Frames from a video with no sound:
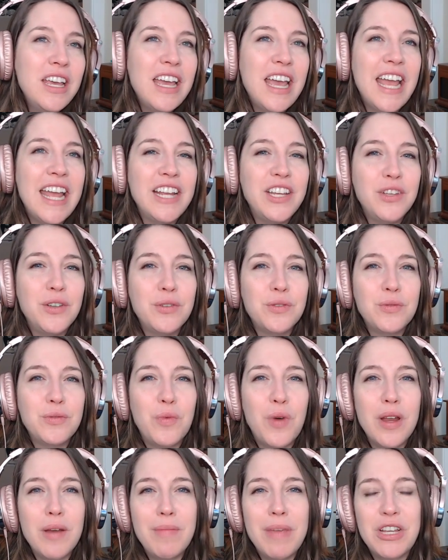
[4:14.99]
and you
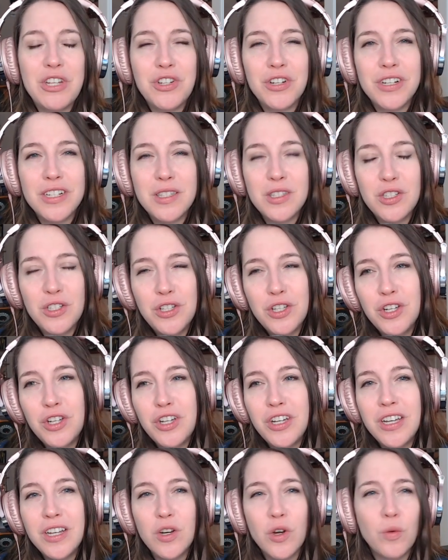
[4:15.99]
want to make sure it's
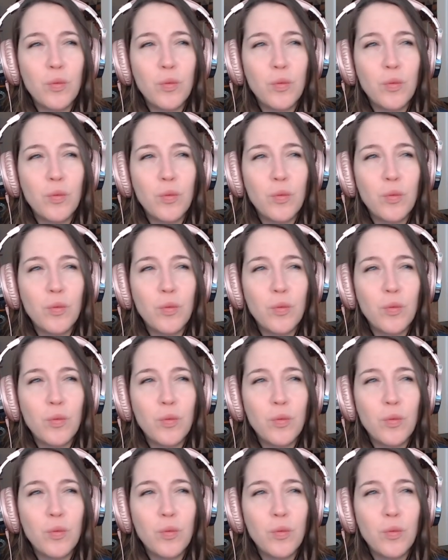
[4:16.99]
good,